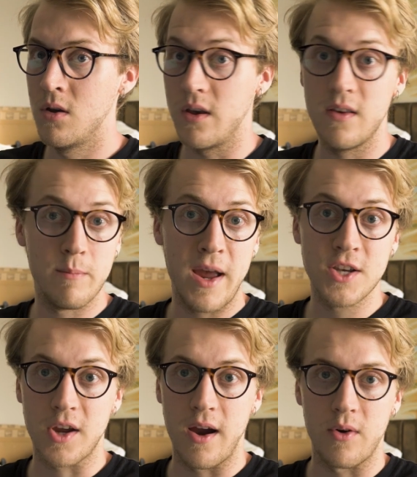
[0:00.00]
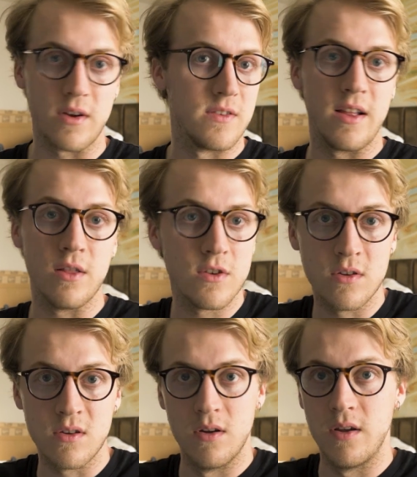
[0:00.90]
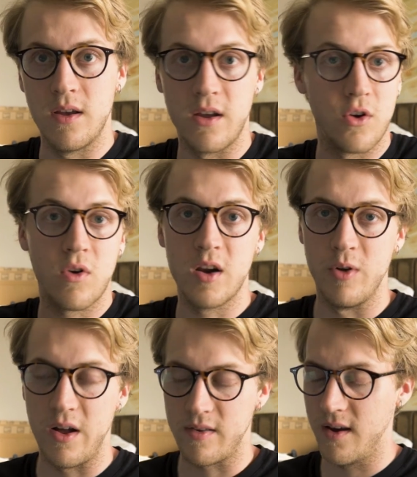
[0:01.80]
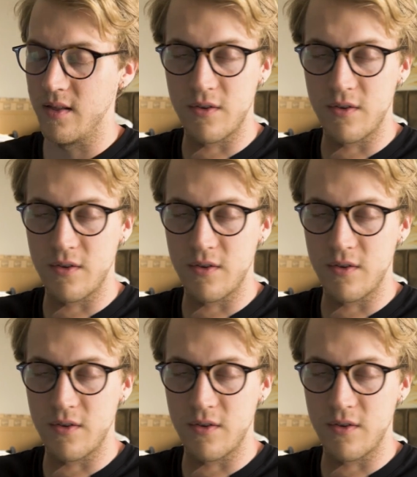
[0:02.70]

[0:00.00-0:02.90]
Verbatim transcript: is magic hour, because that looks incredible outside.